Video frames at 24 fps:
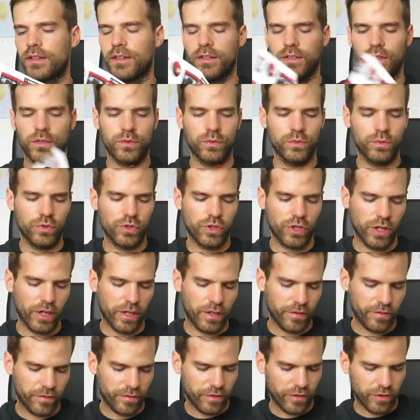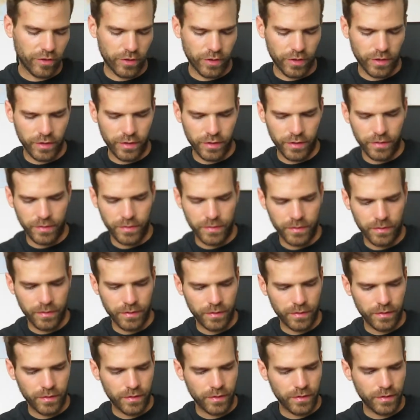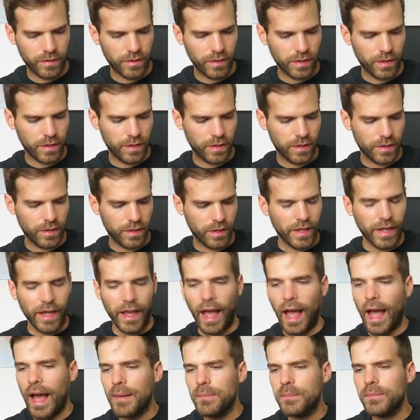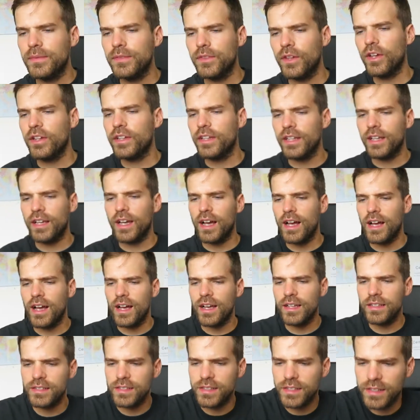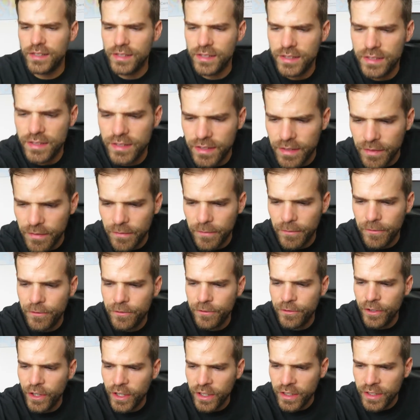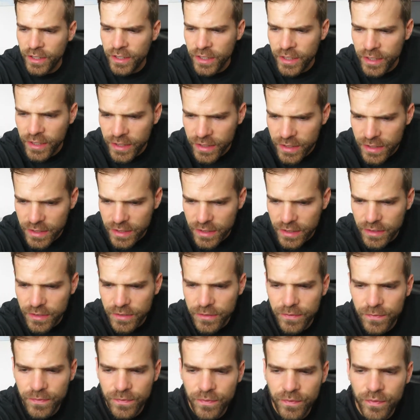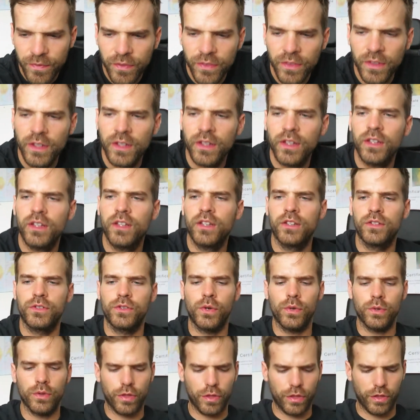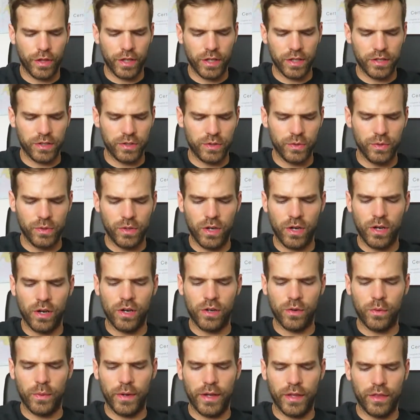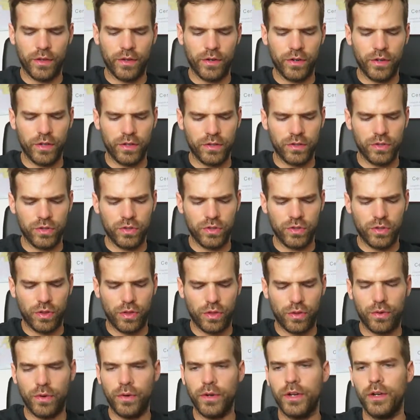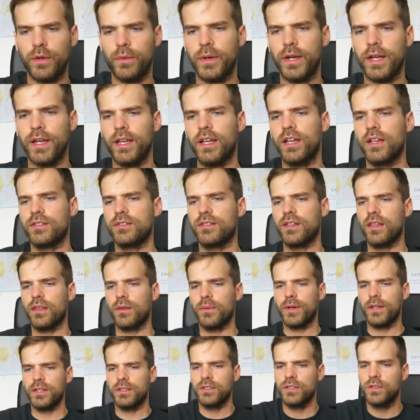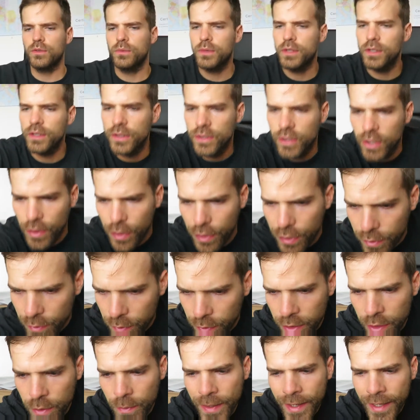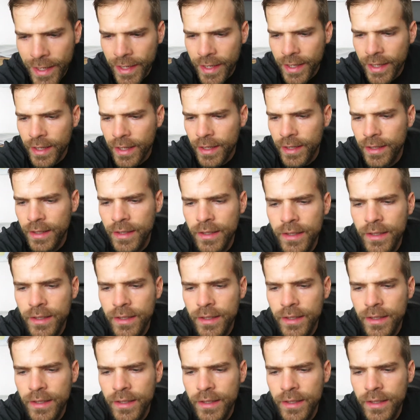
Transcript: A Gutschein for I'm not in Graz! Fuck it! Don't think too long whether or not you should throw it away, because otherwise you will not throw it away.